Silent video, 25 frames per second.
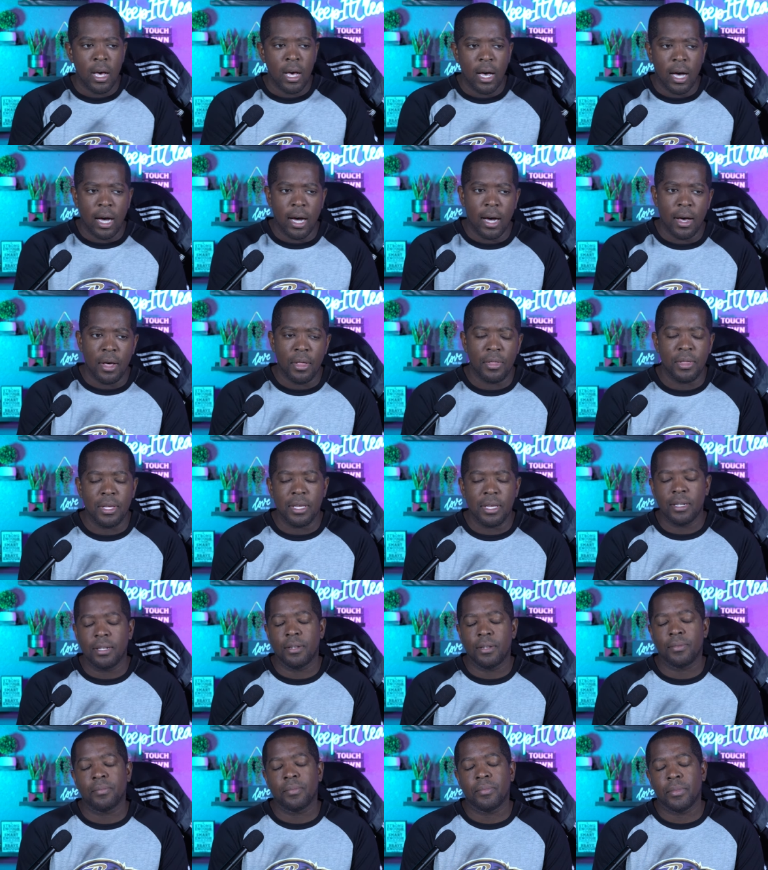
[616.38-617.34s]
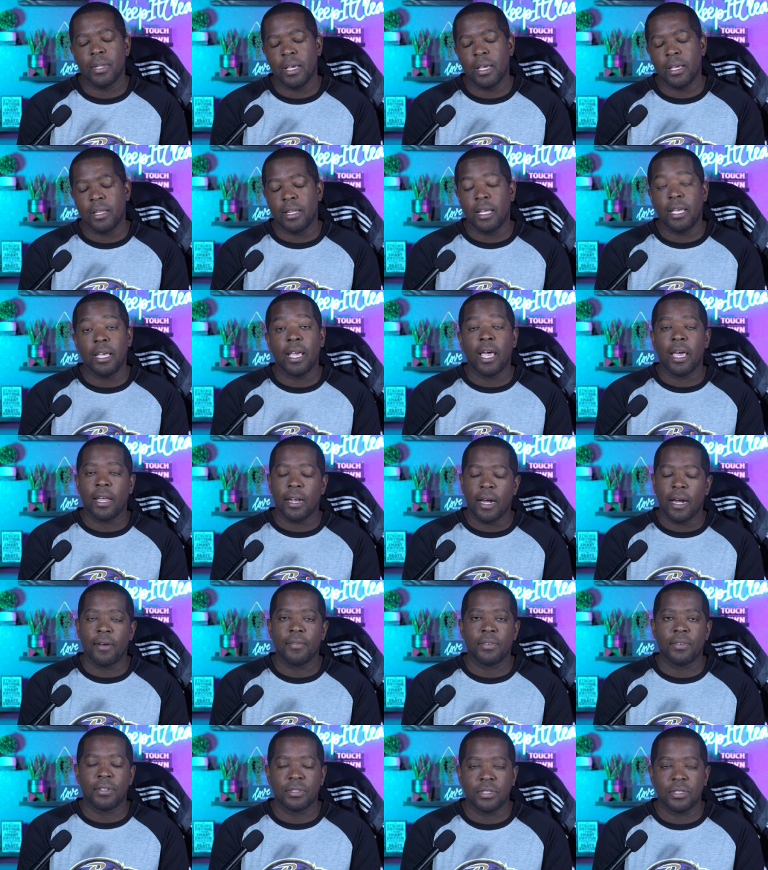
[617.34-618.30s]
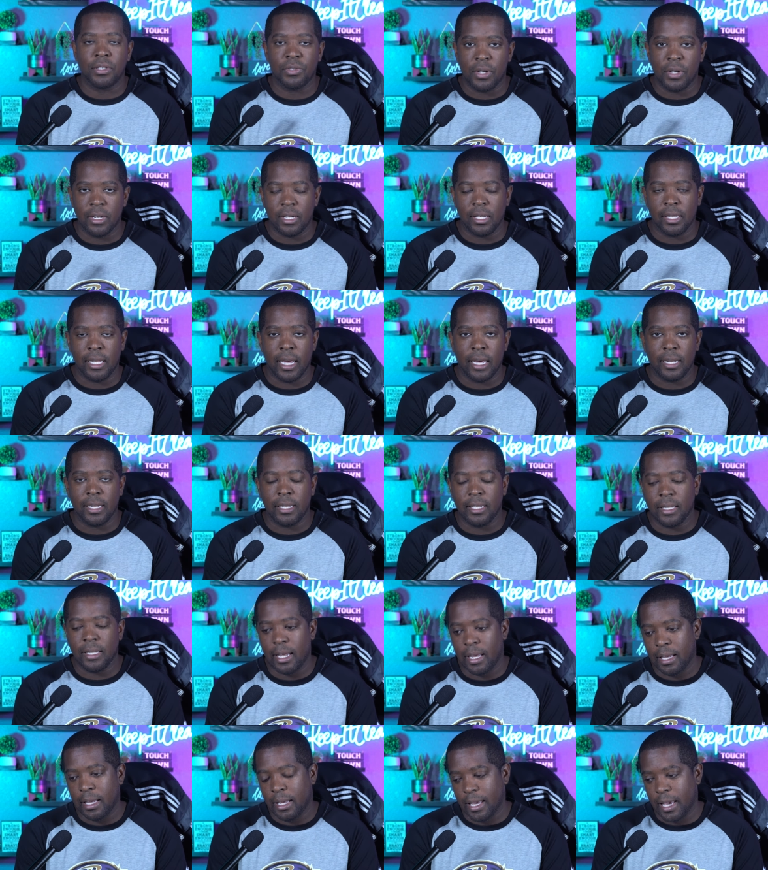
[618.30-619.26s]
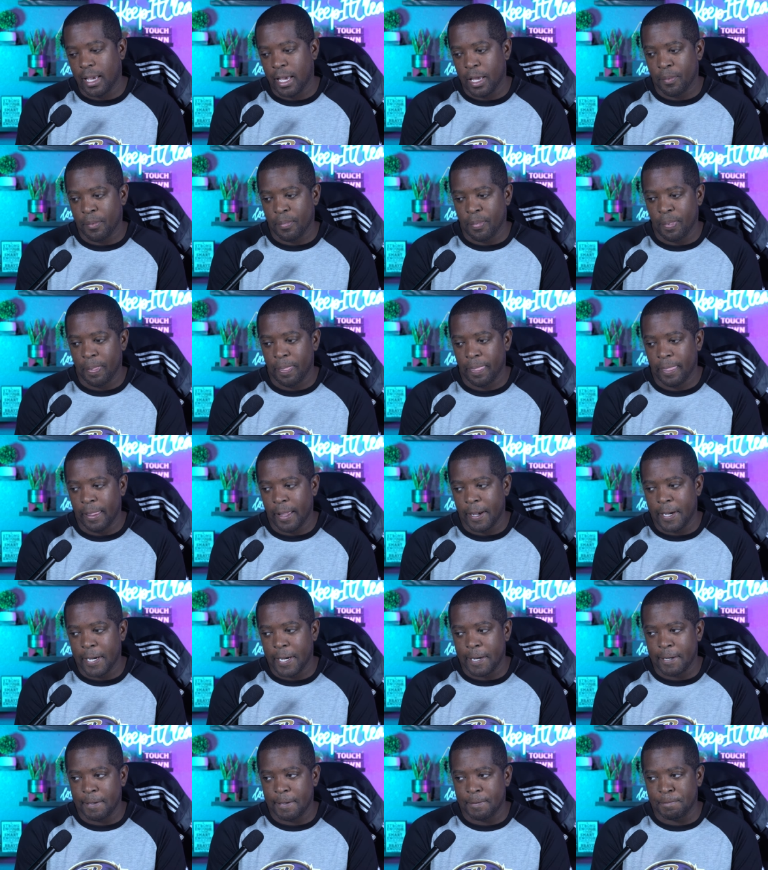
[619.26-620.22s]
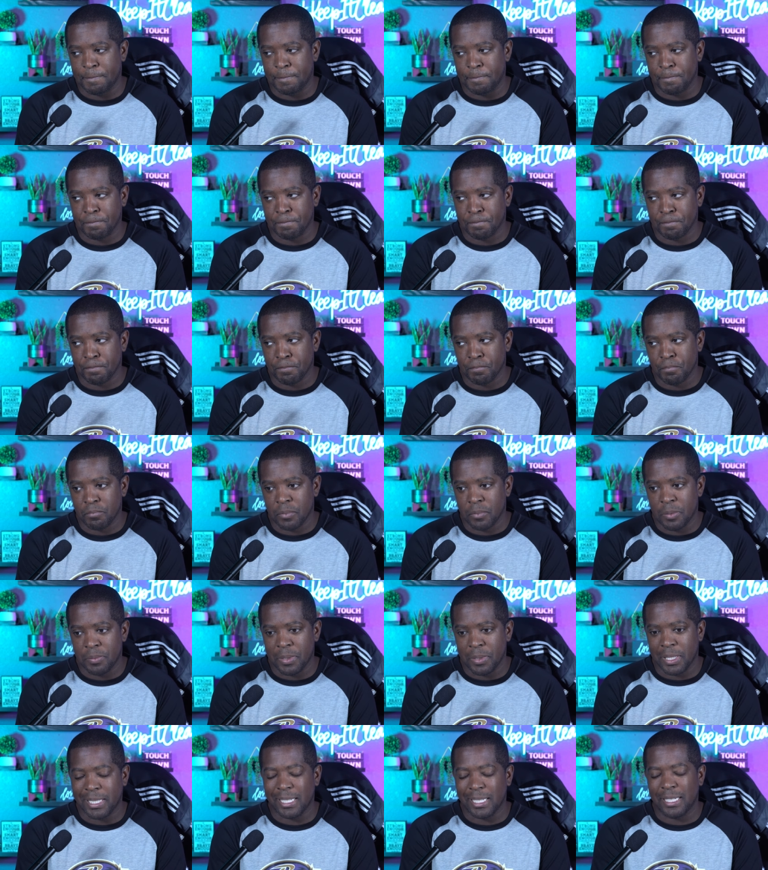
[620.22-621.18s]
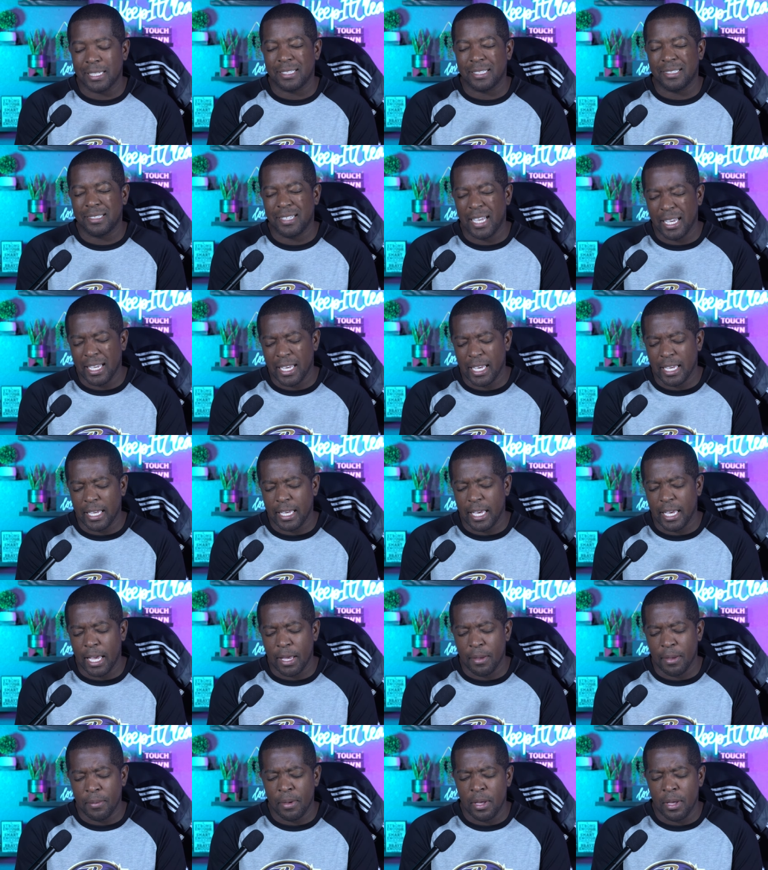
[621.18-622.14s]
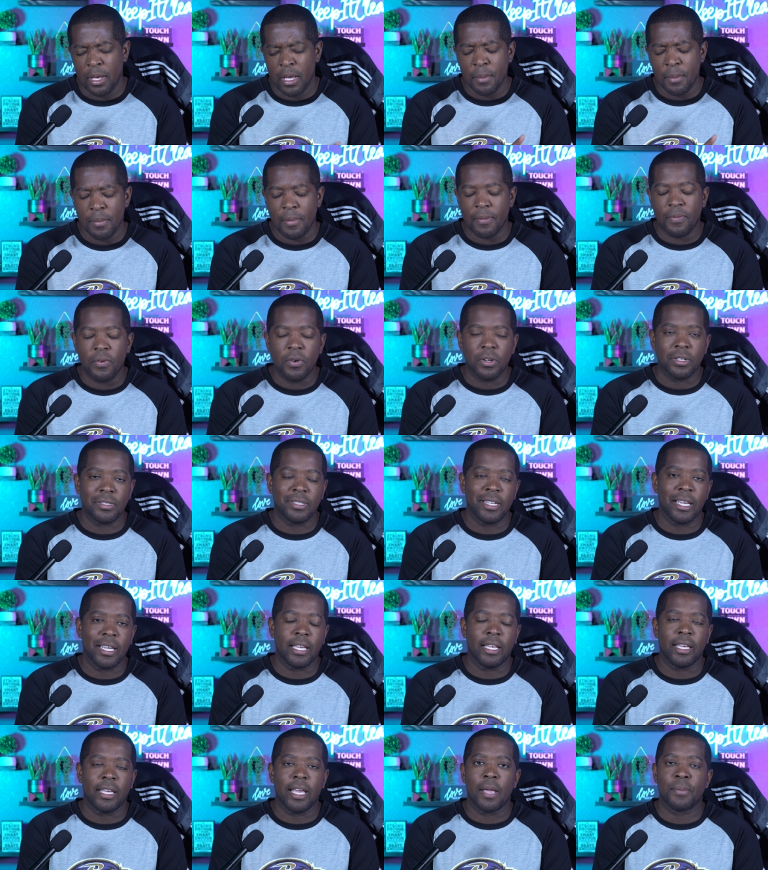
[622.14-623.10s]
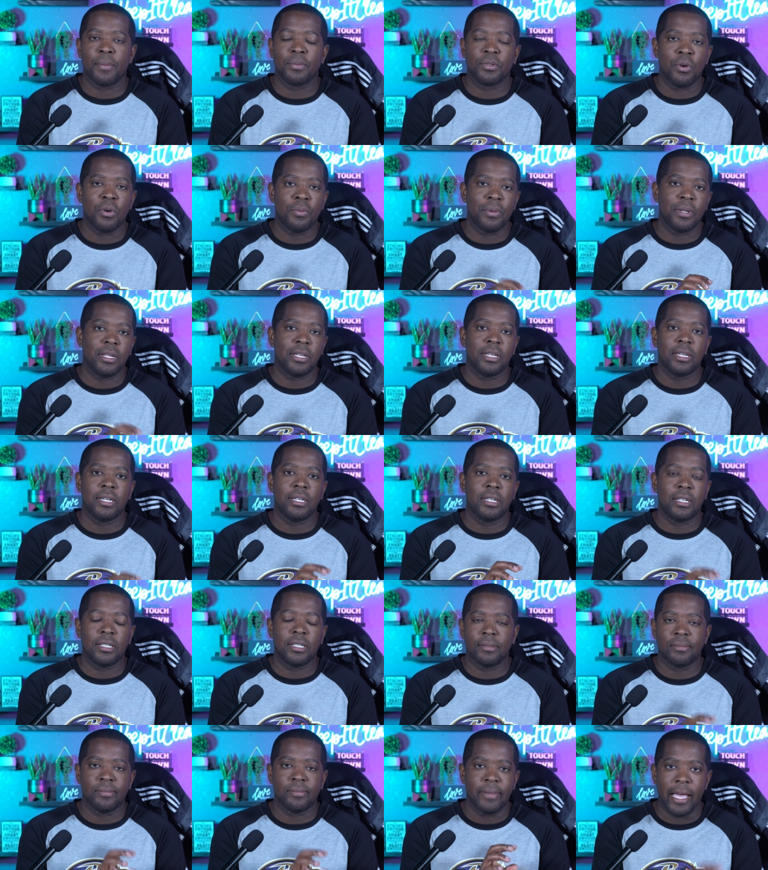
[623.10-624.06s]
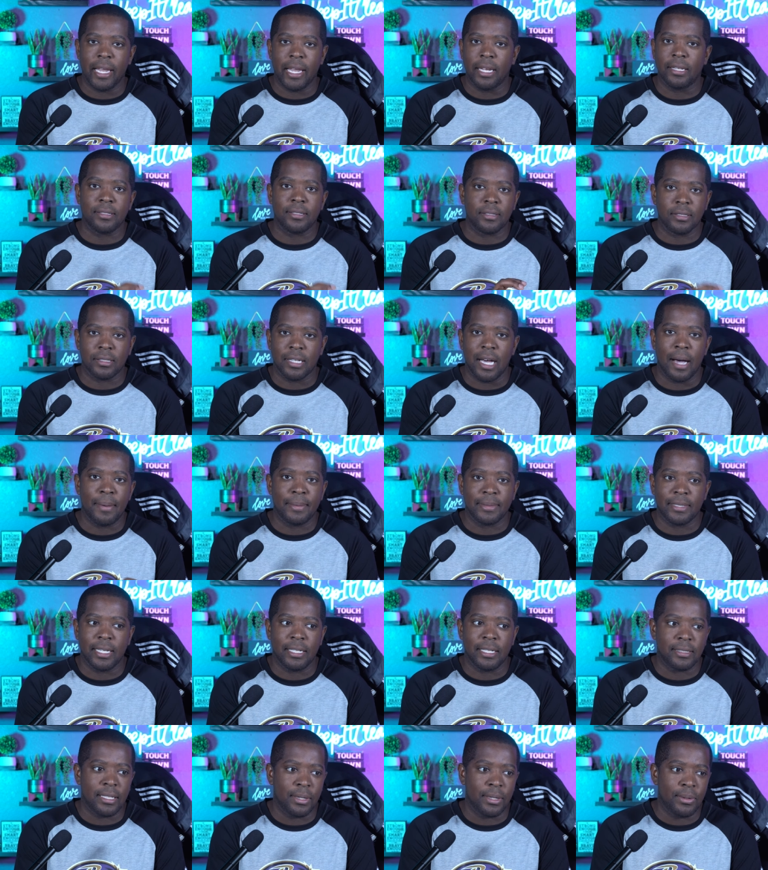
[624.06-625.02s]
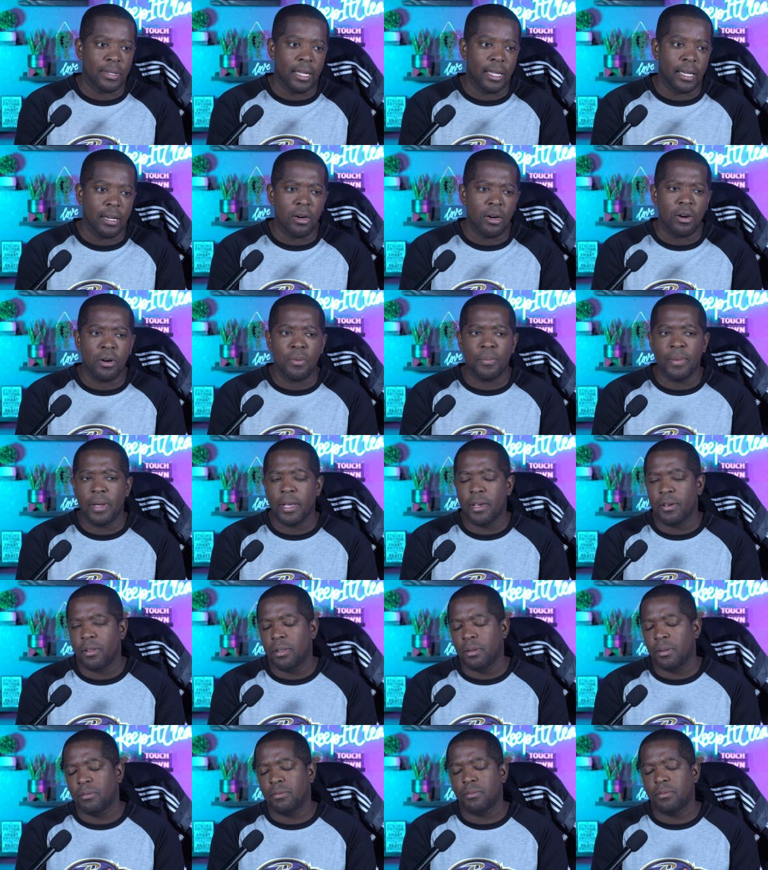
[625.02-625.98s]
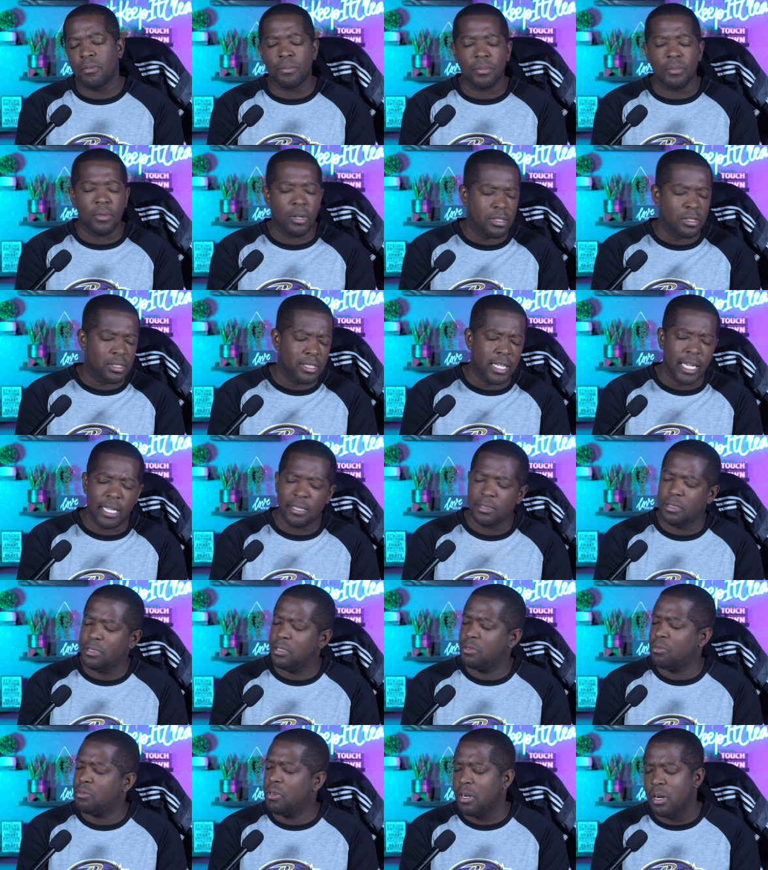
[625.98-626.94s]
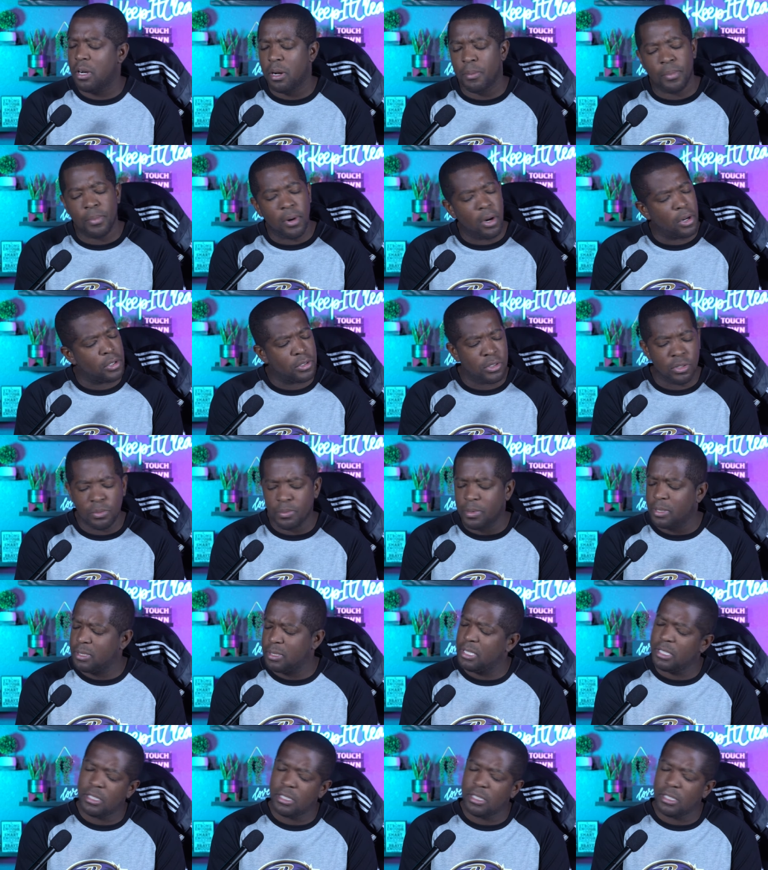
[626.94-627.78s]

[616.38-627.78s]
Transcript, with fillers: Uh, then, and he had obviously run a lot in that game. Um, but then the second game, before the second game, so many uh, analysts and commentators, they were like, oh, man, Lamar Jackson, he's running the ball too much.